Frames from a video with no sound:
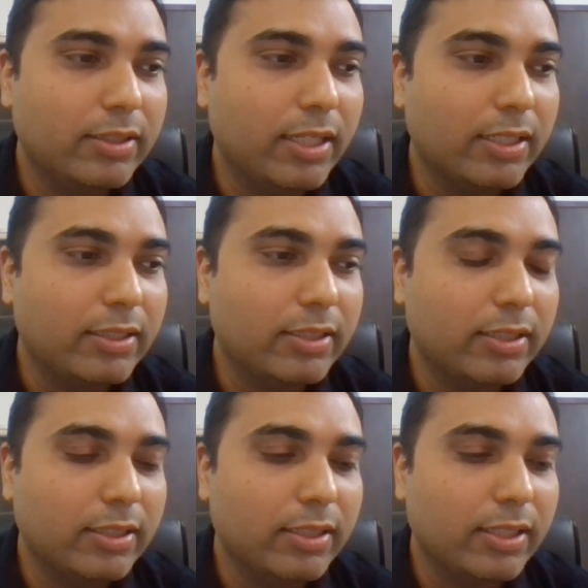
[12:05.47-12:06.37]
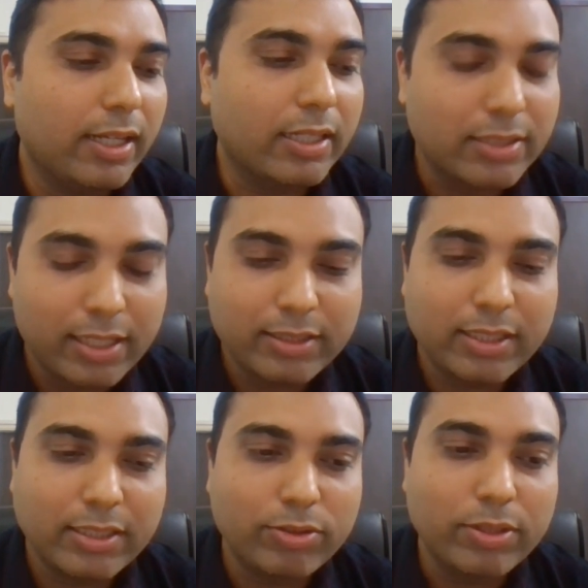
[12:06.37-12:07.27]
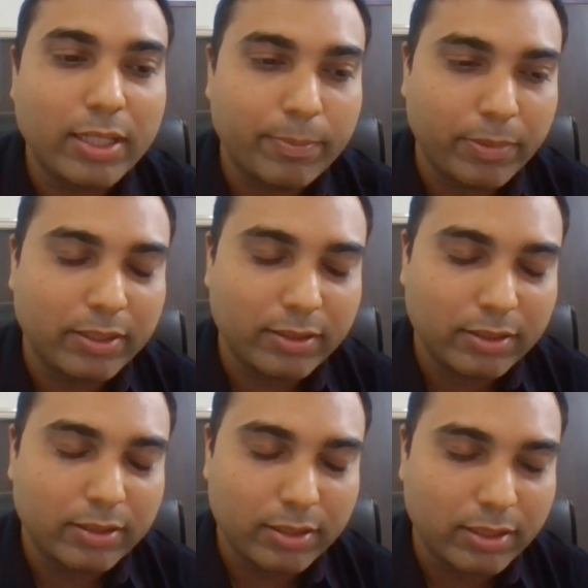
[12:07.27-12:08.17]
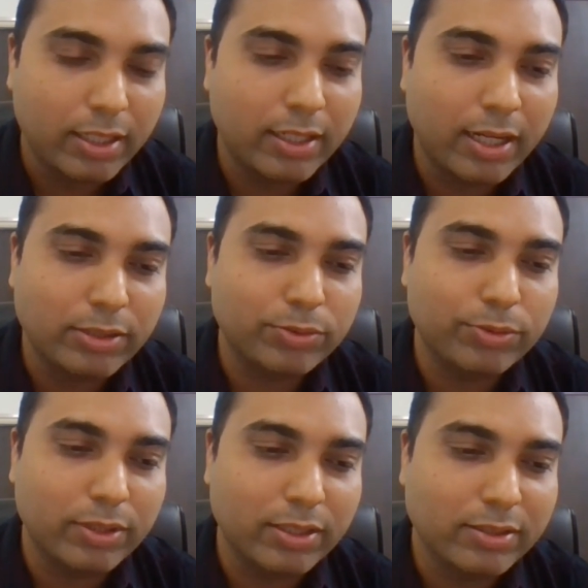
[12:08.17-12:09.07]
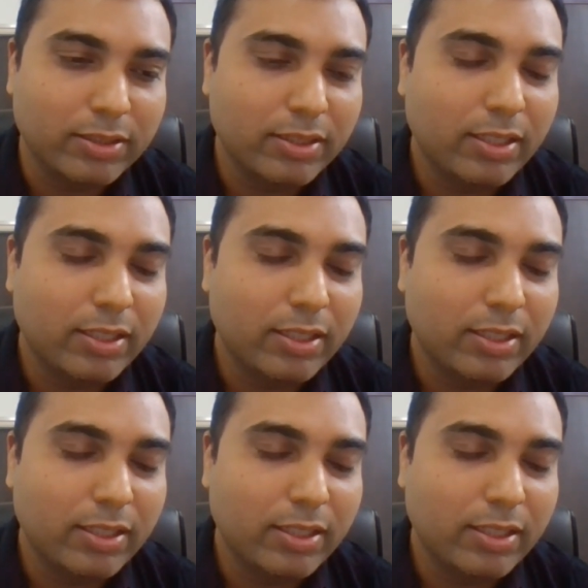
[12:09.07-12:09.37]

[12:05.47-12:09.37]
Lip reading: that acceleration has only happened in the last 2 years.